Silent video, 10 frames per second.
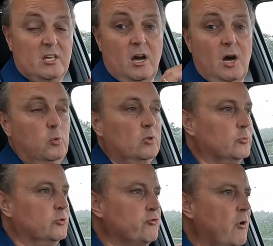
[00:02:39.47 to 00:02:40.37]
The car will
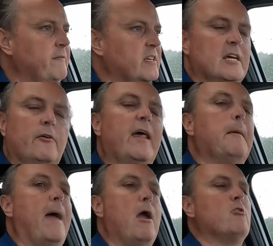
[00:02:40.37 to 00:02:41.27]
drive itself,
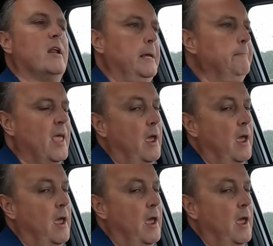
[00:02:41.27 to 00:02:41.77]
and apparently,